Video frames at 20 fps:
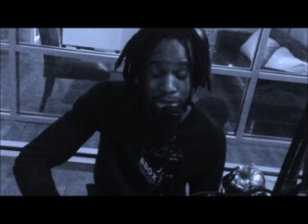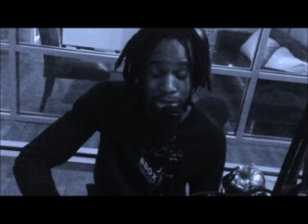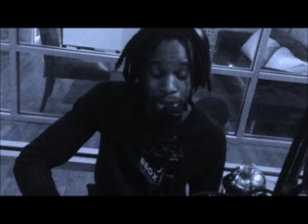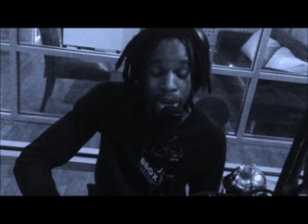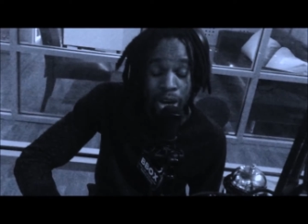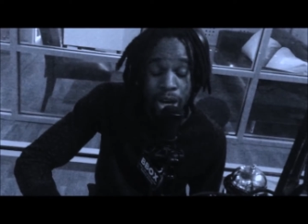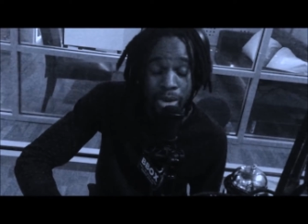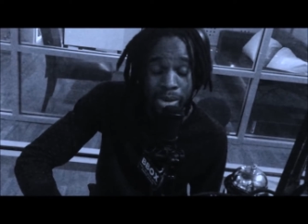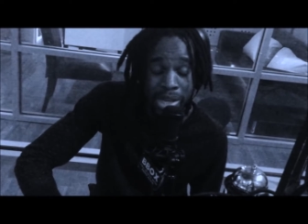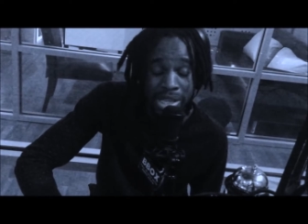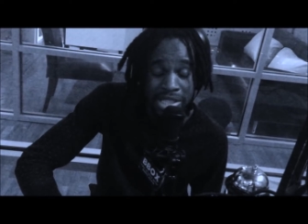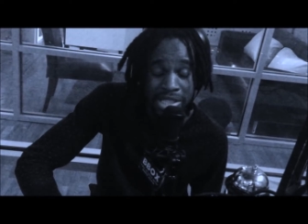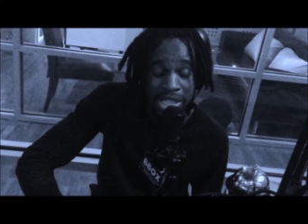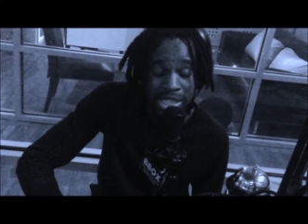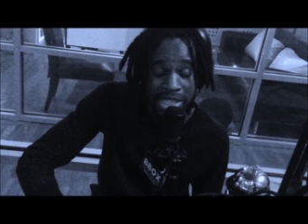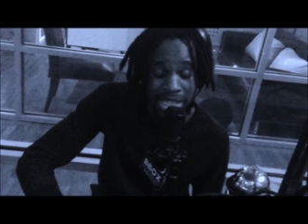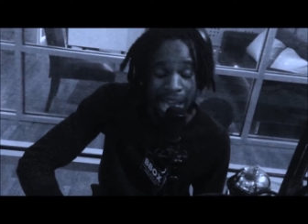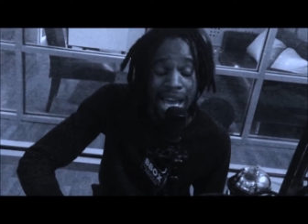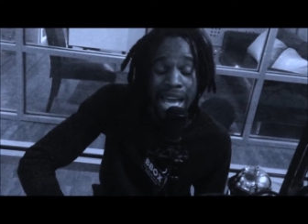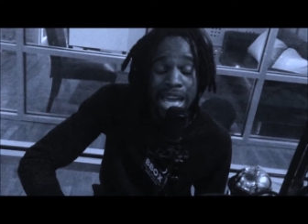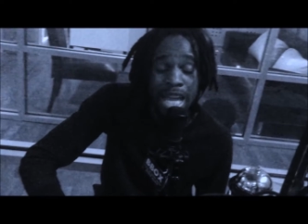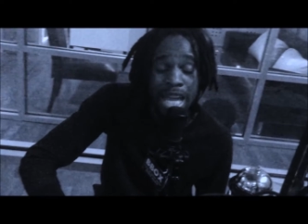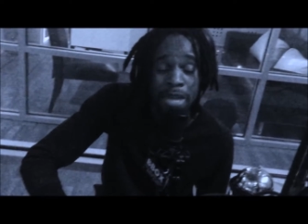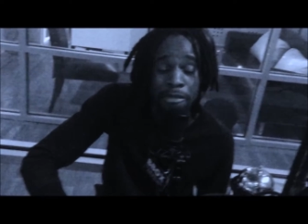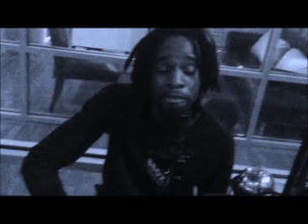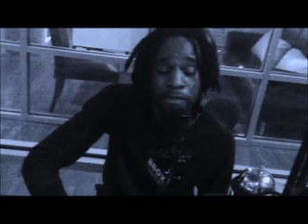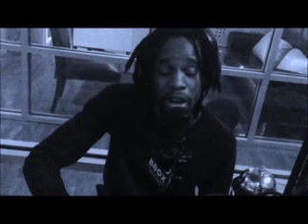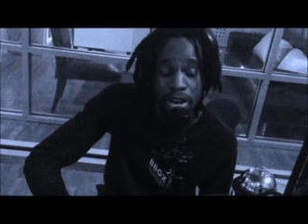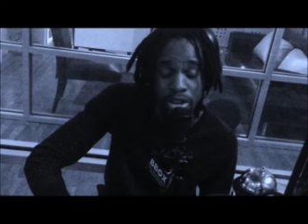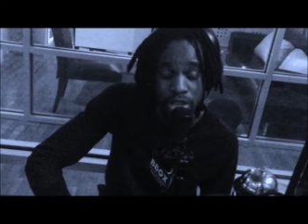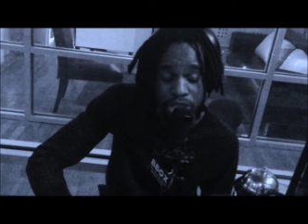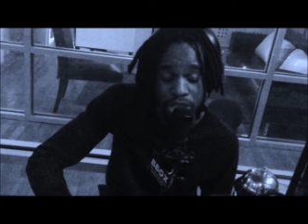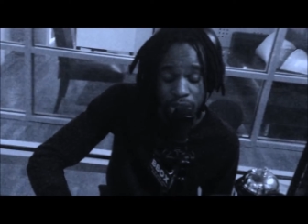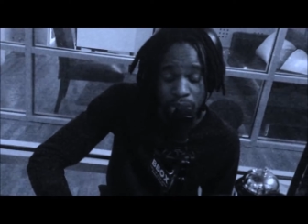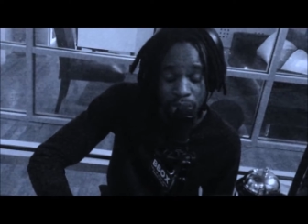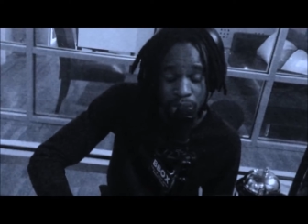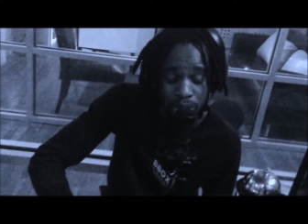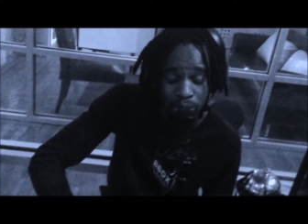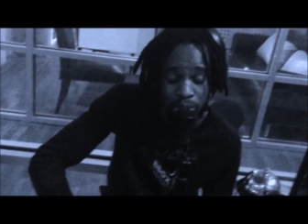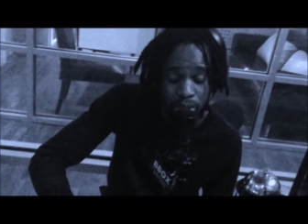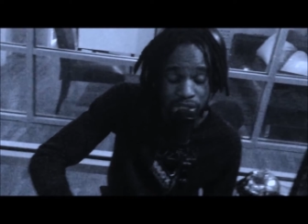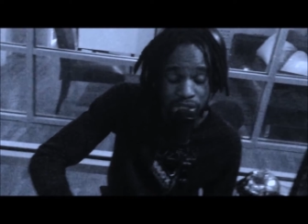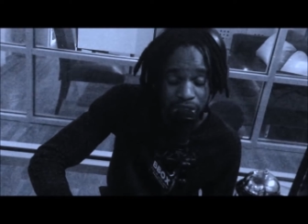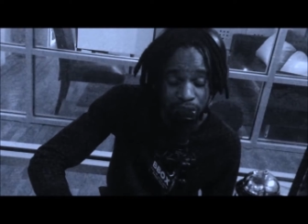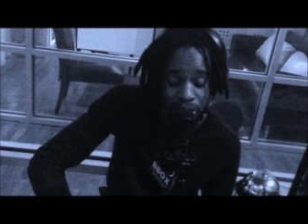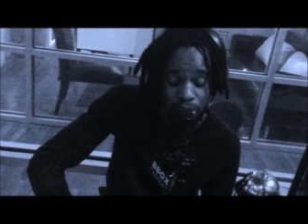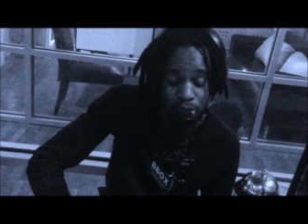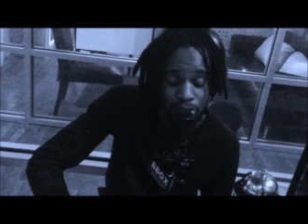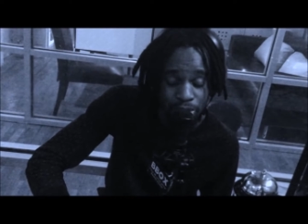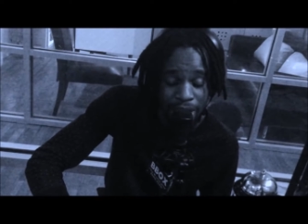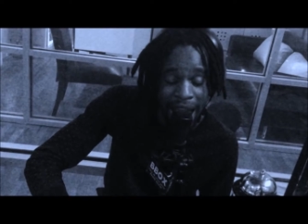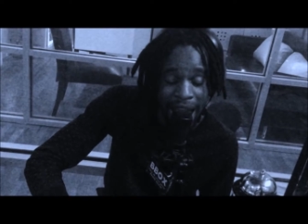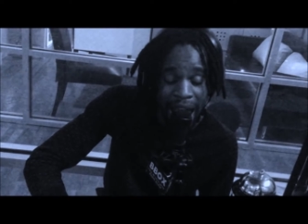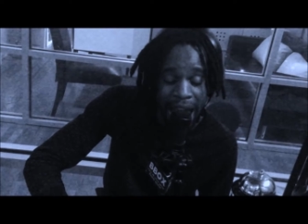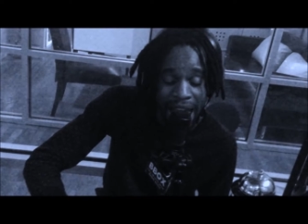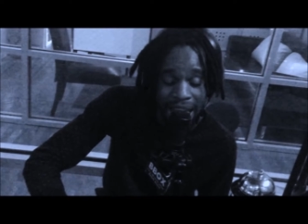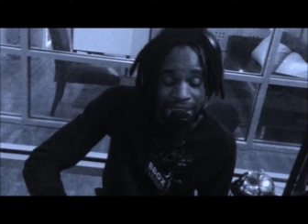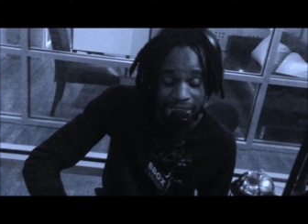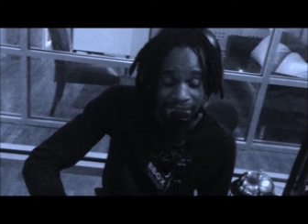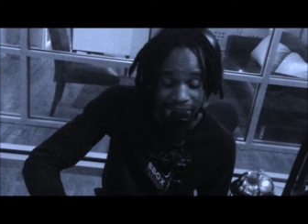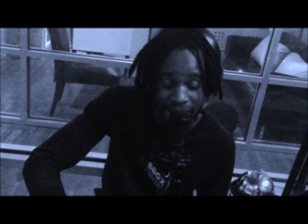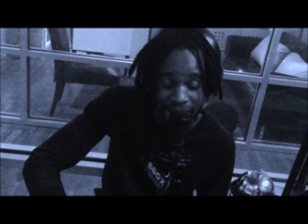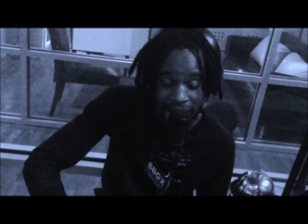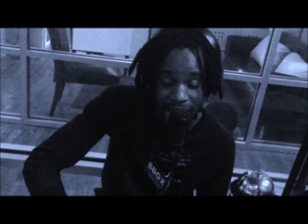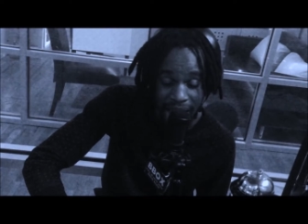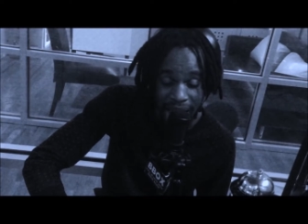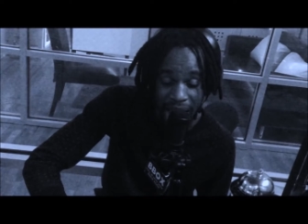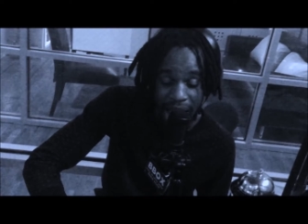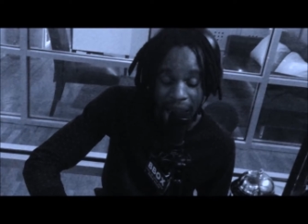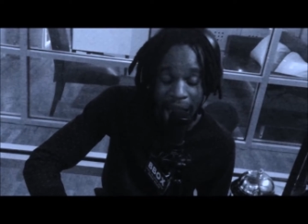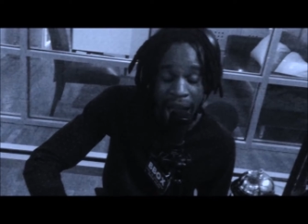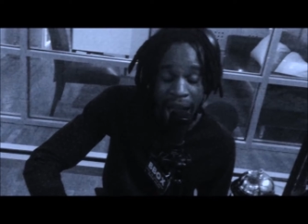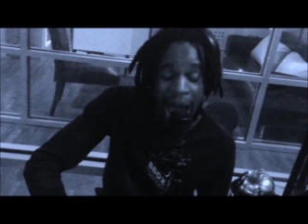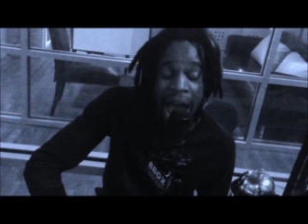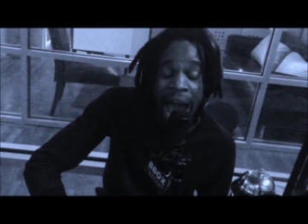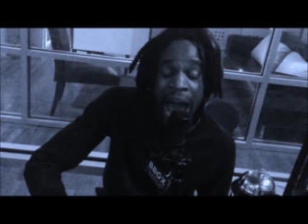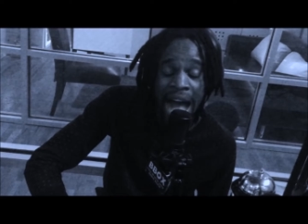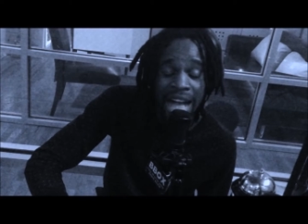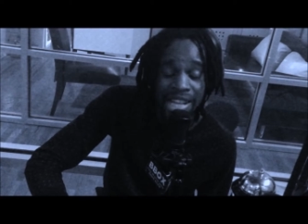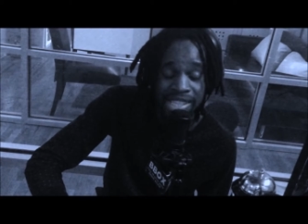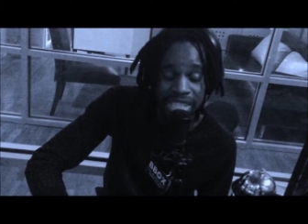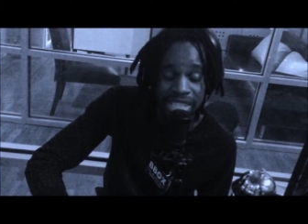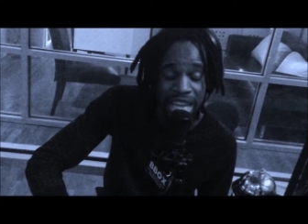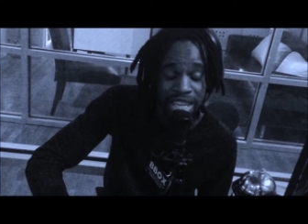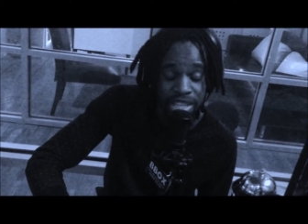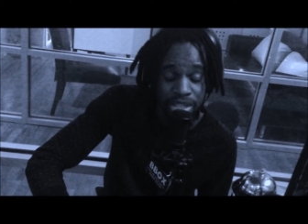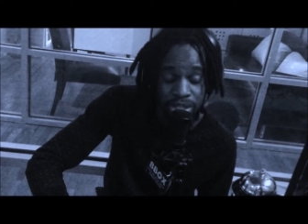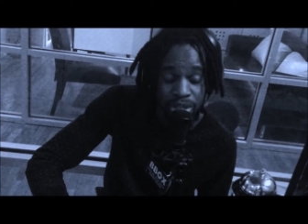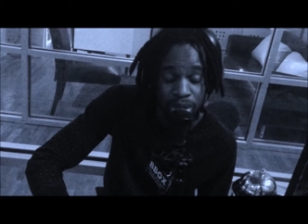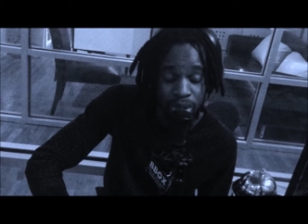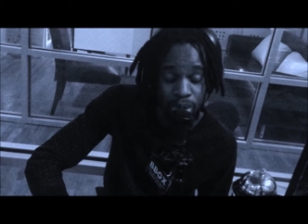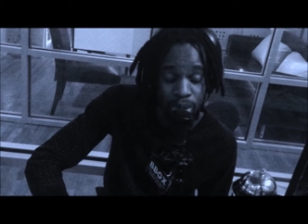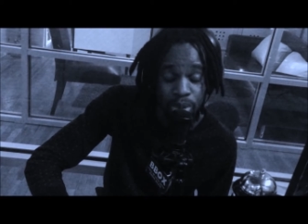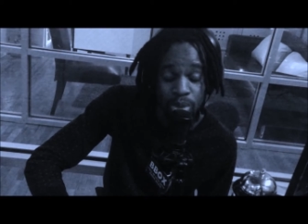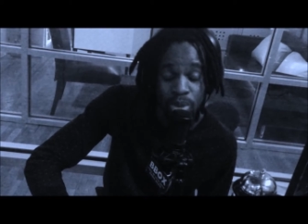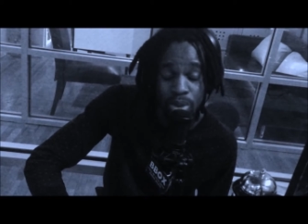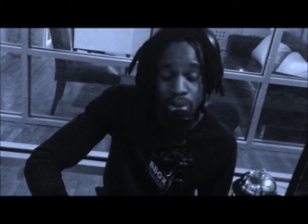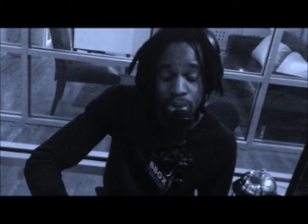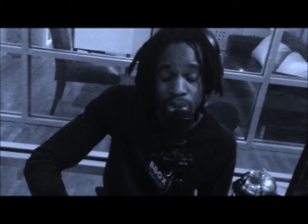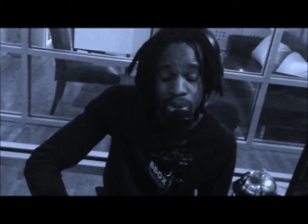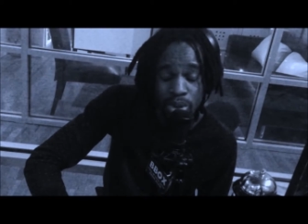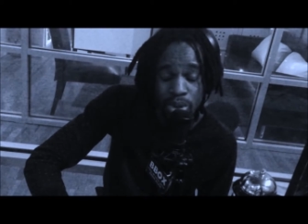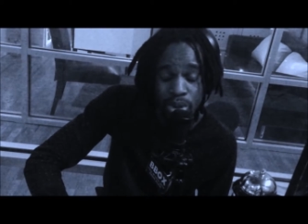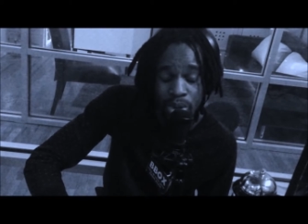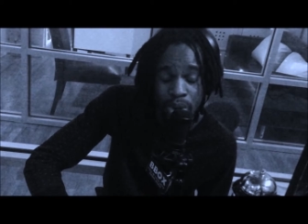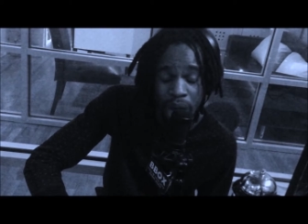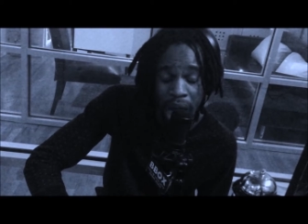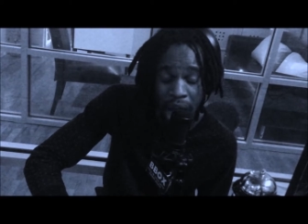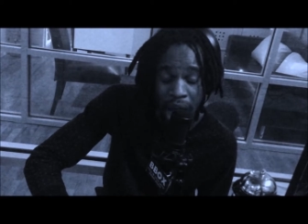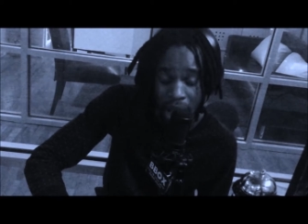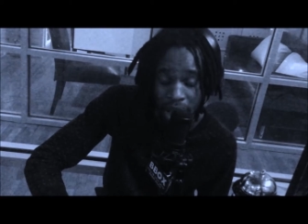No is the time for you to rise I say no